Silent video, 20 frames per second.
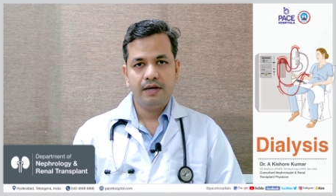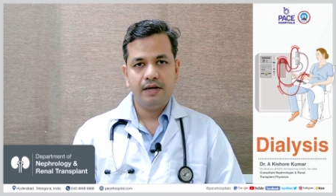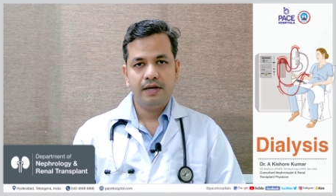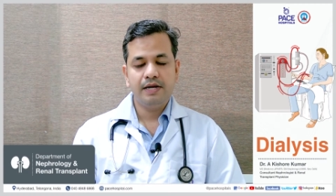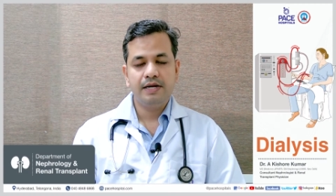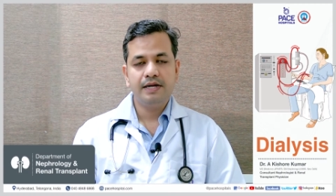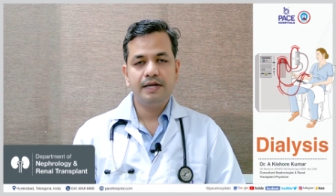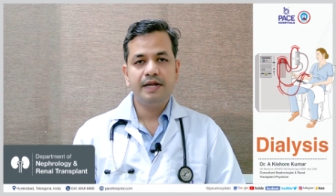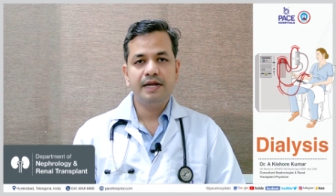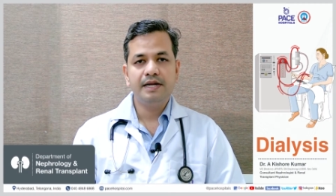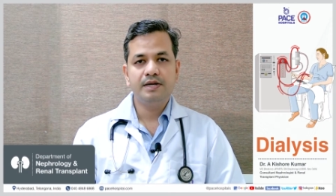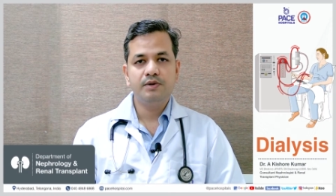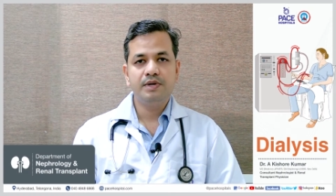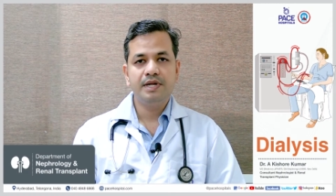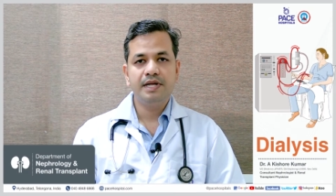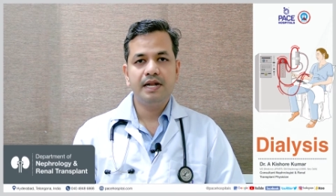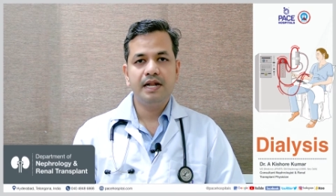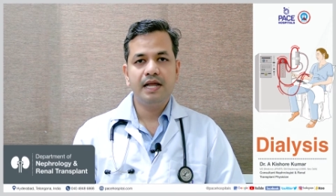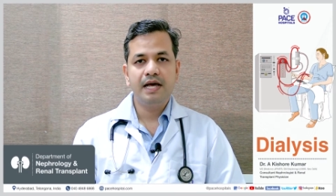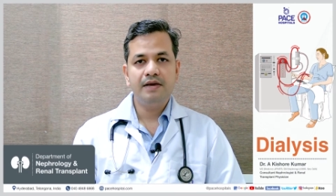in
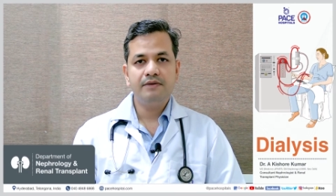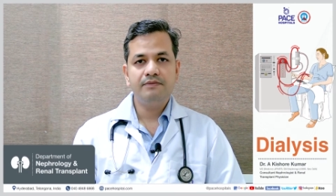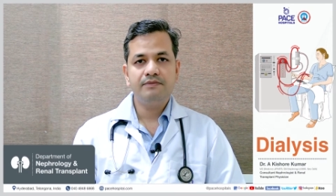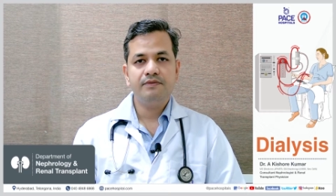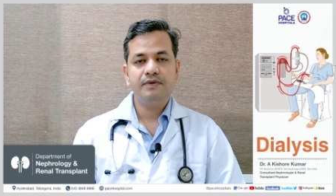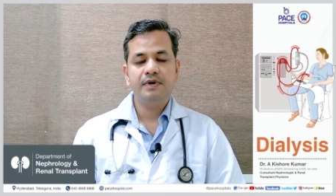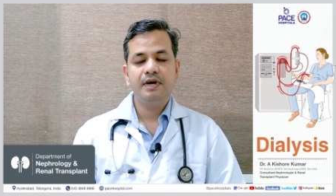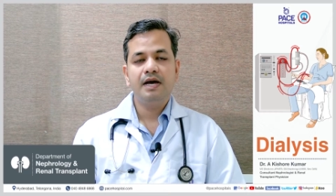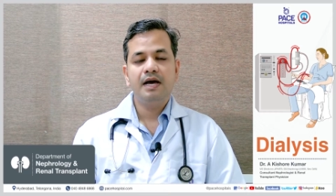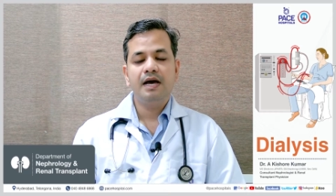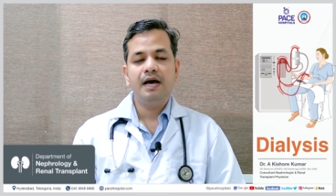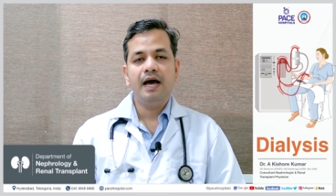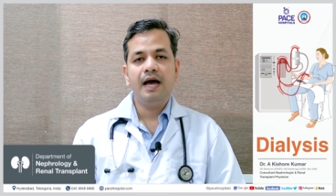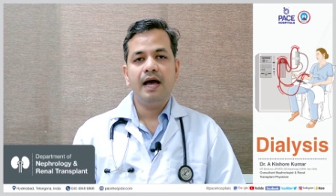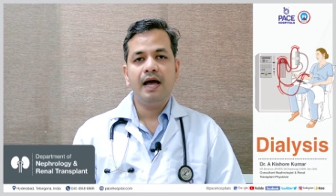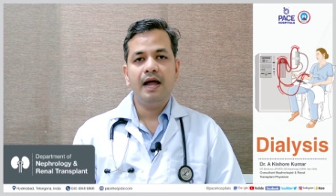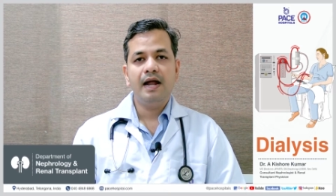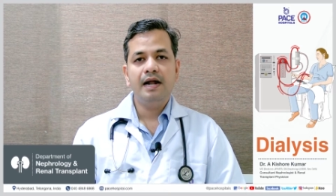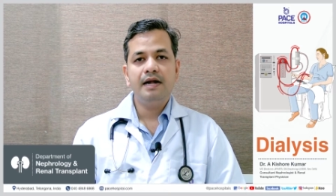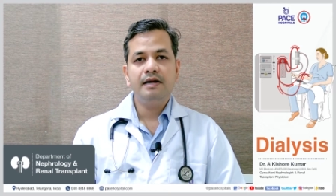day-to-day life
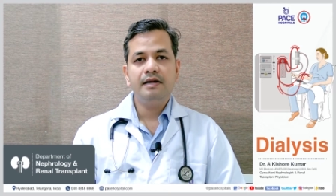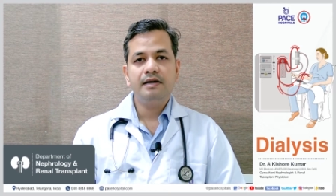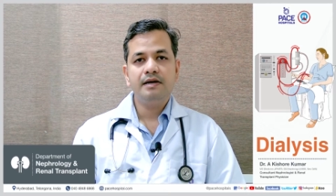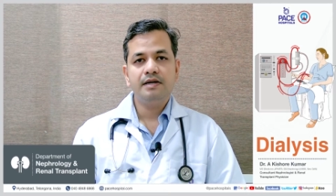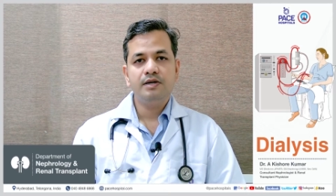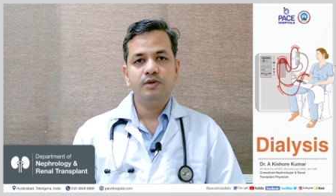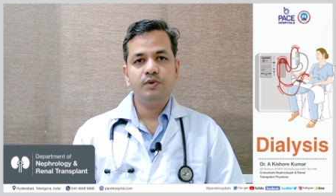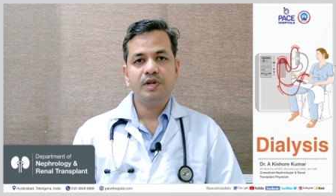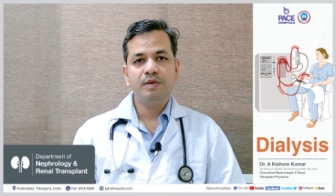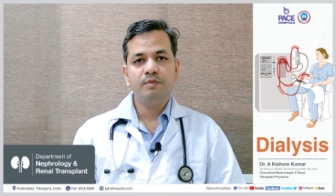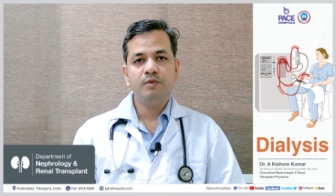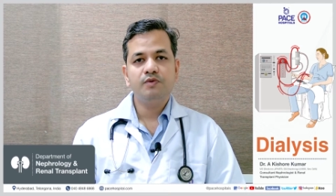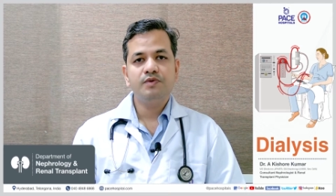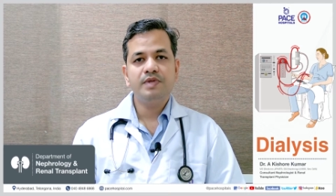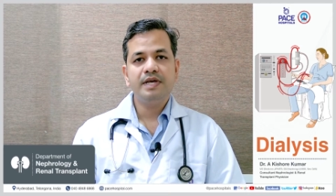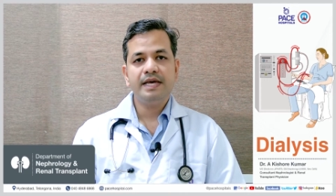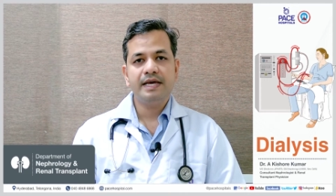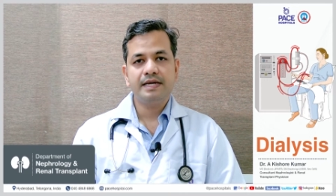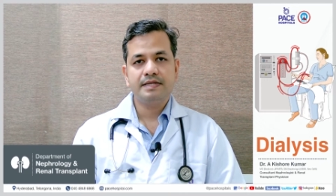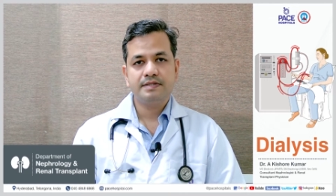and to remove
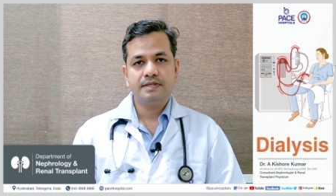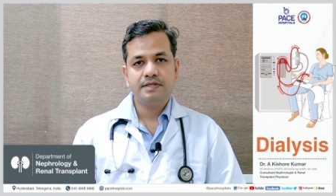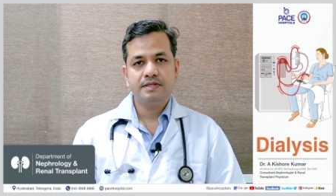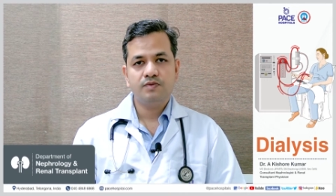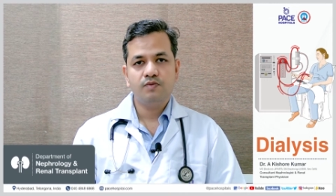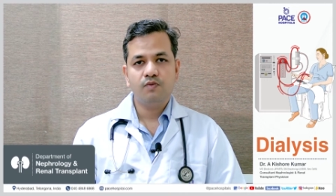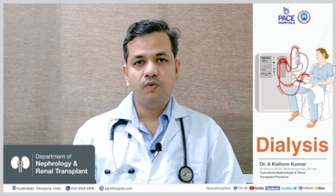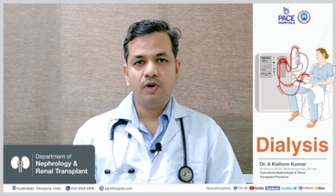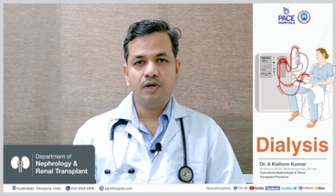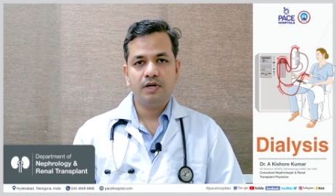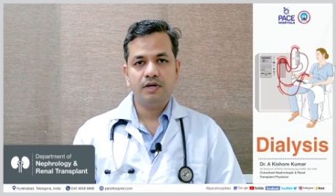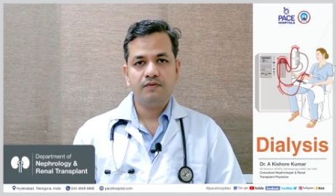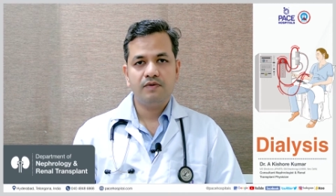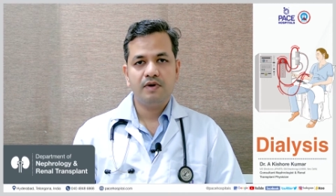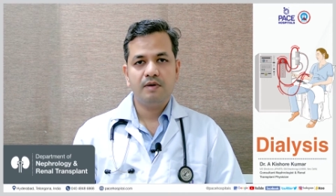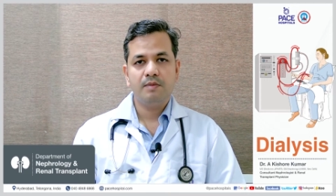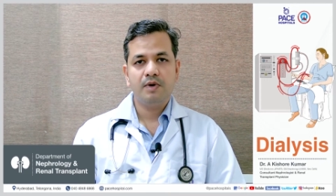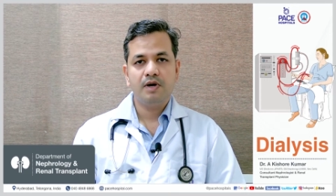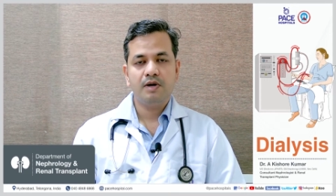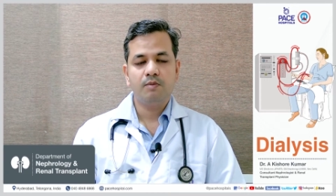the excess water
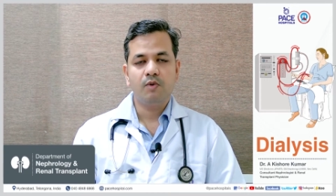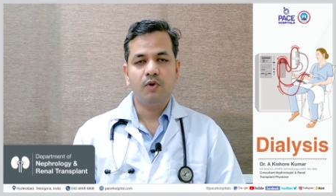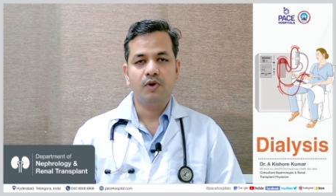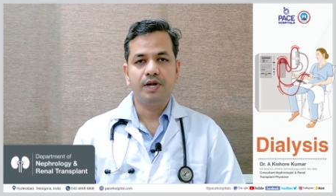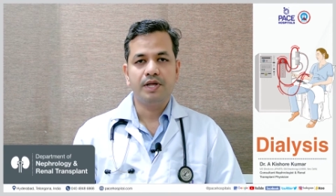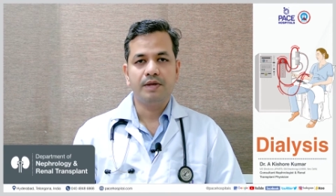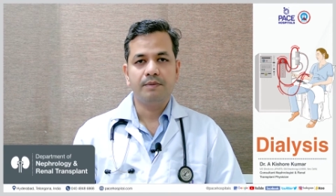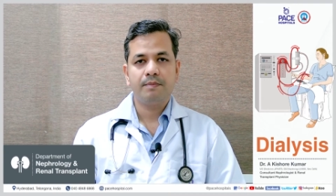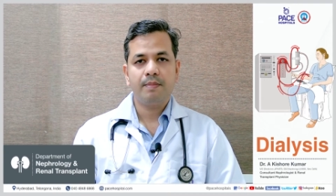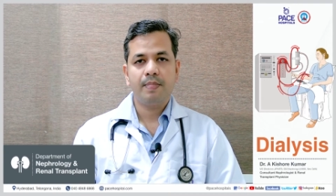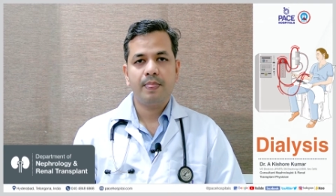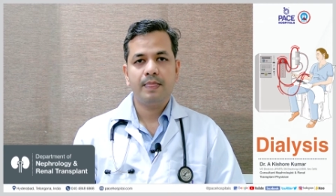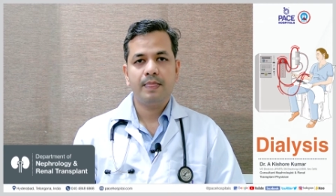from our body.